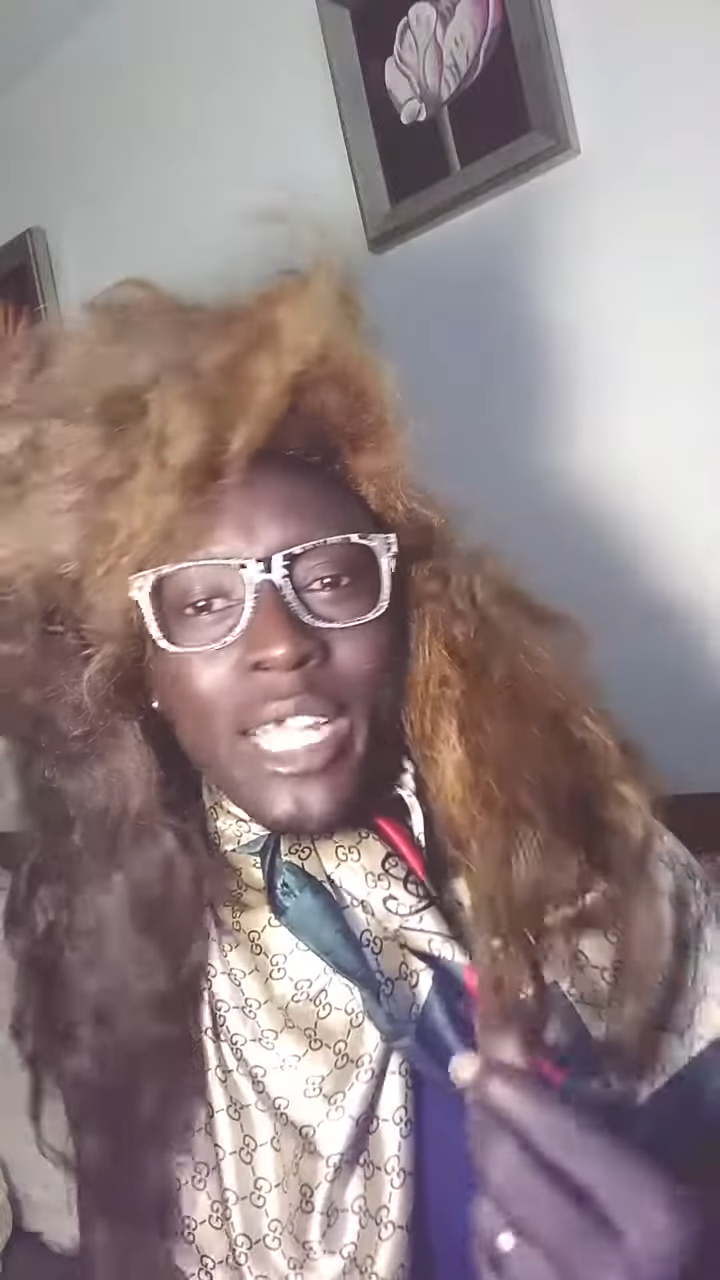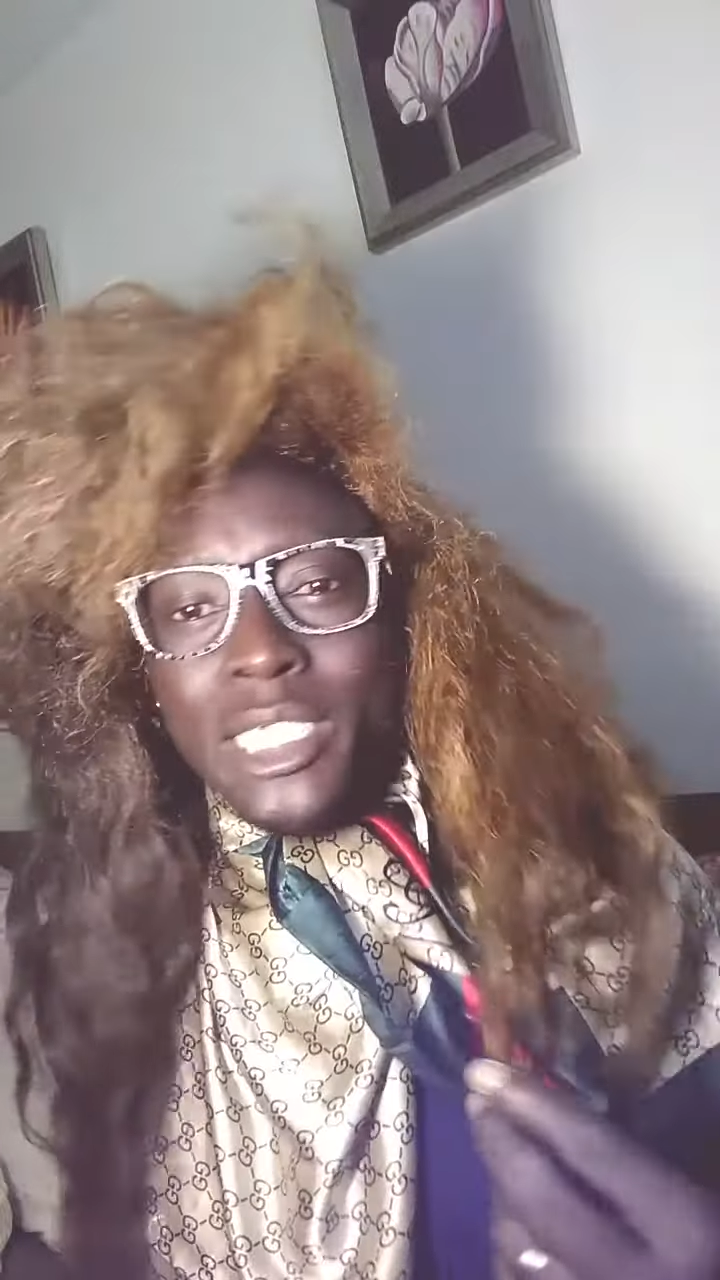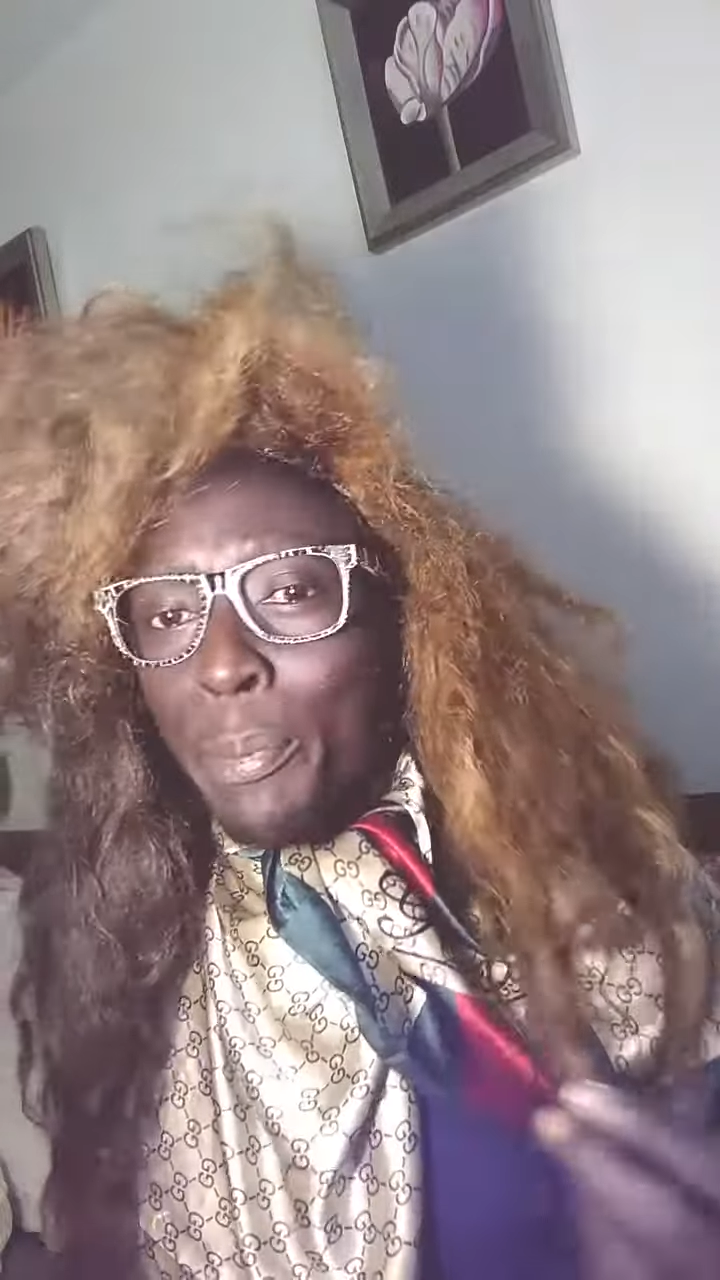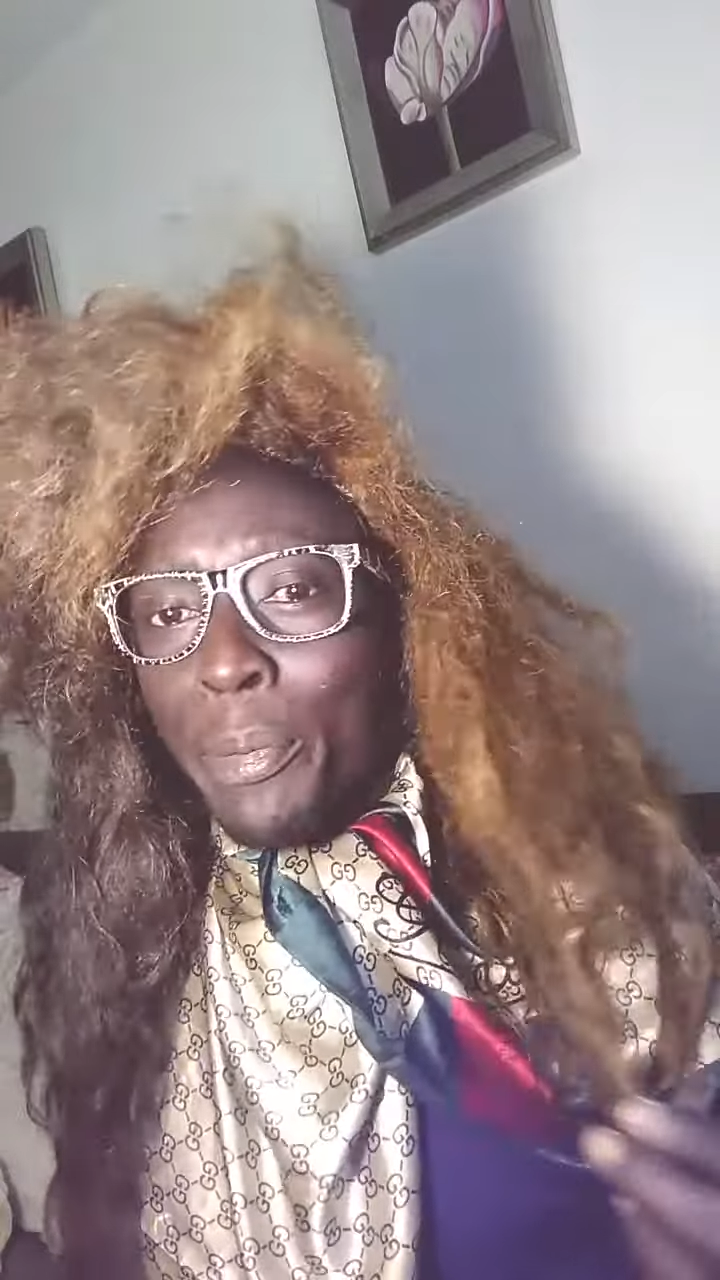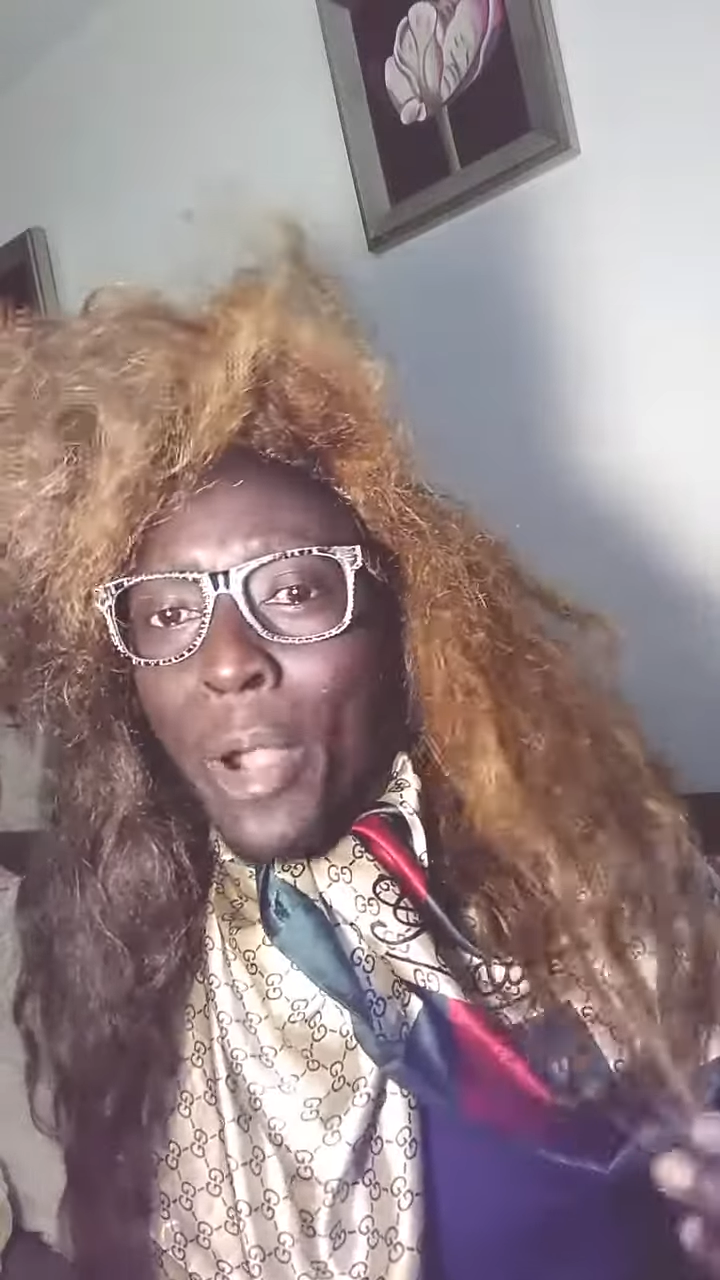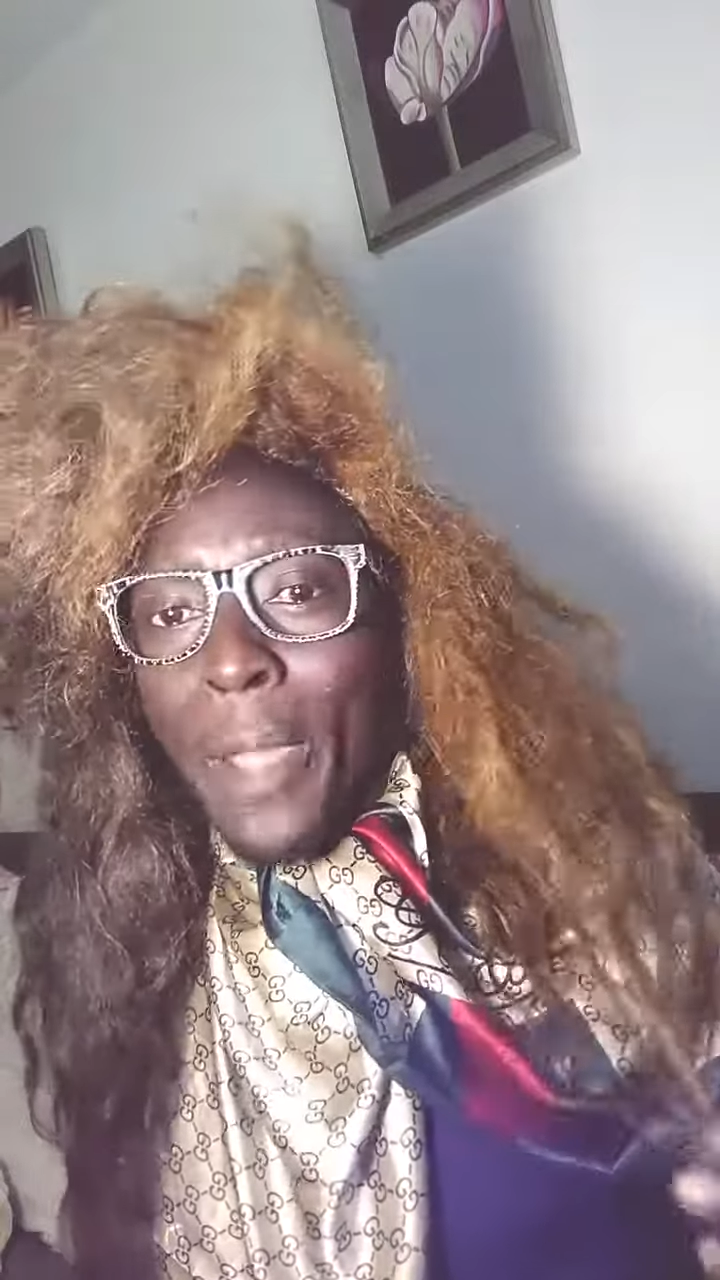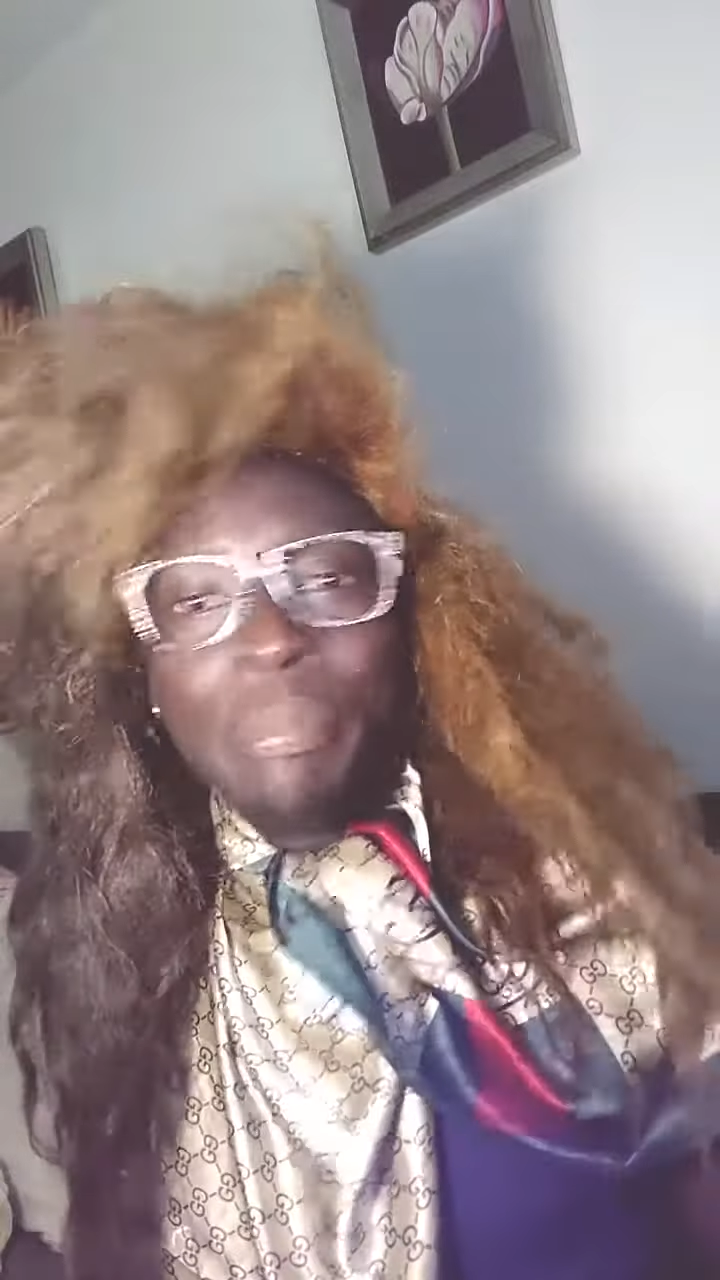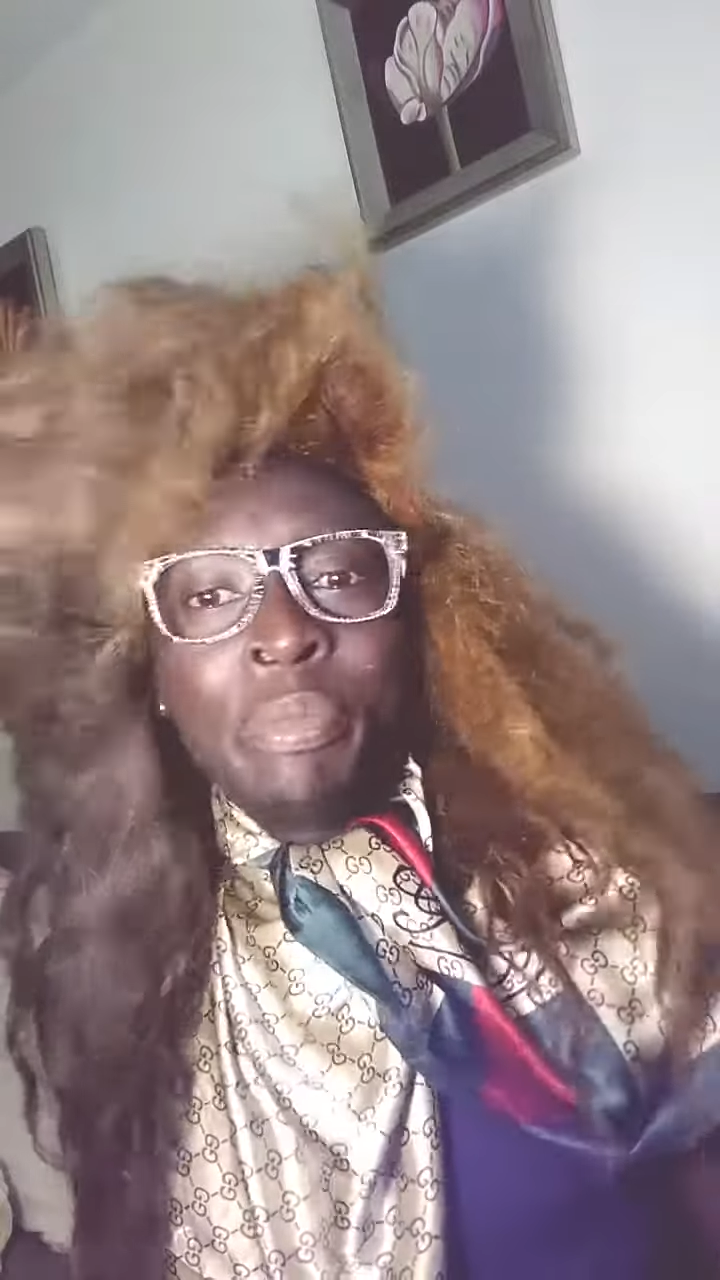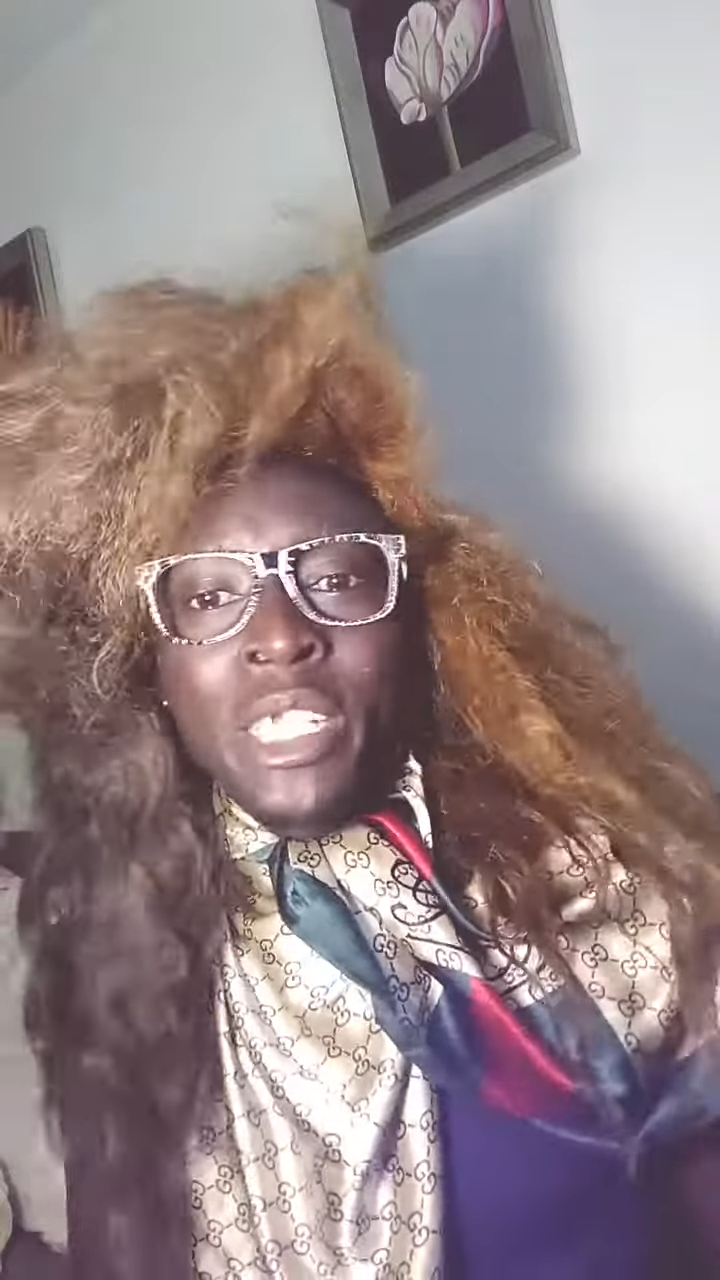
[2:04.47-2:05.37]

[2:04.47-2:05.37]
that support.